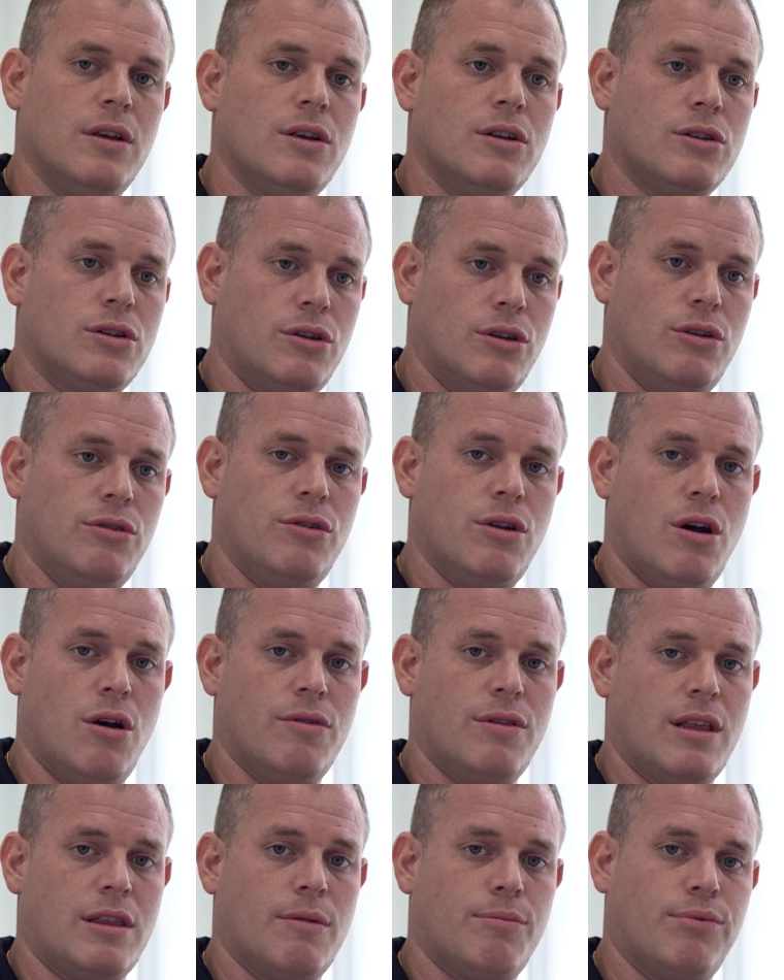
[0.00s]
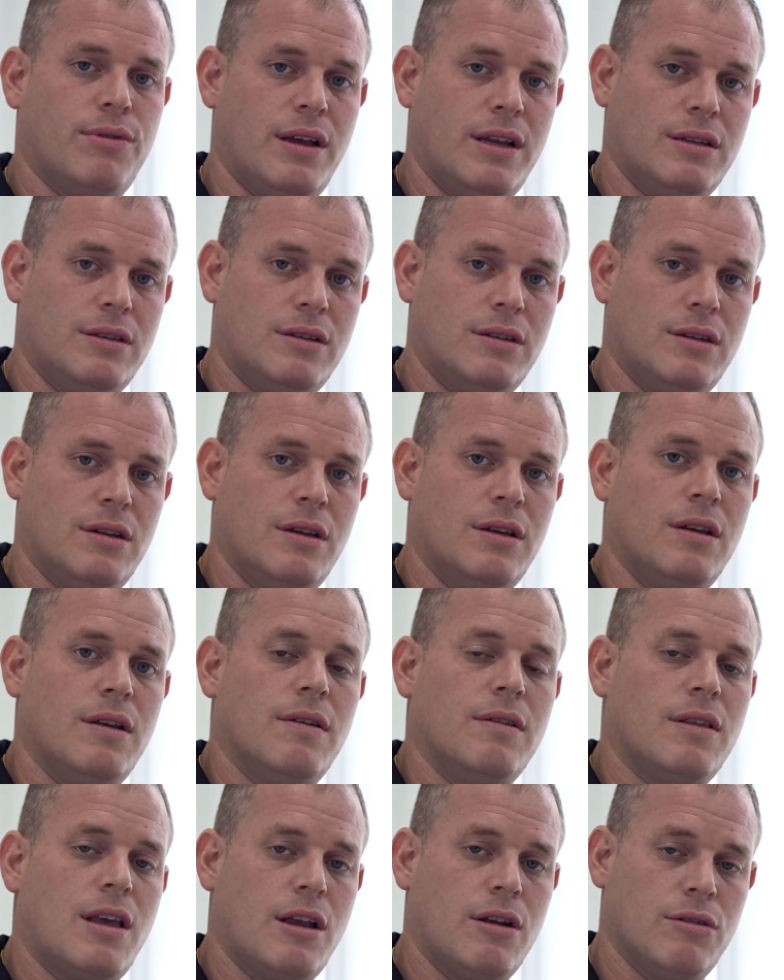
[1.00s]
so you know that the place
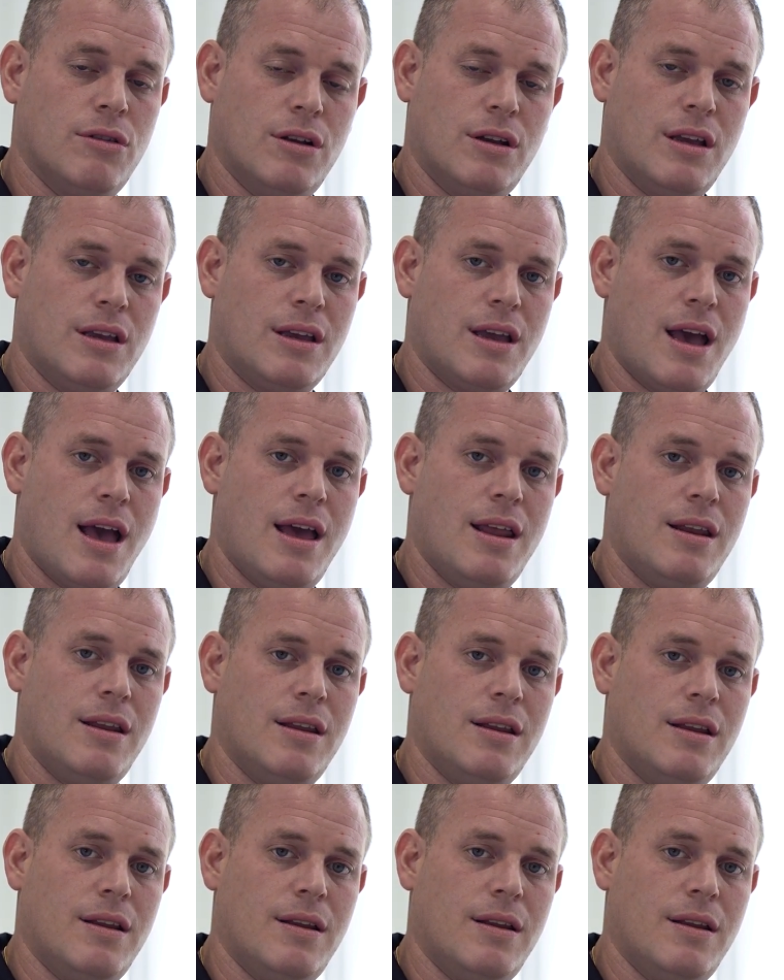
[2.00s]
that you're looking at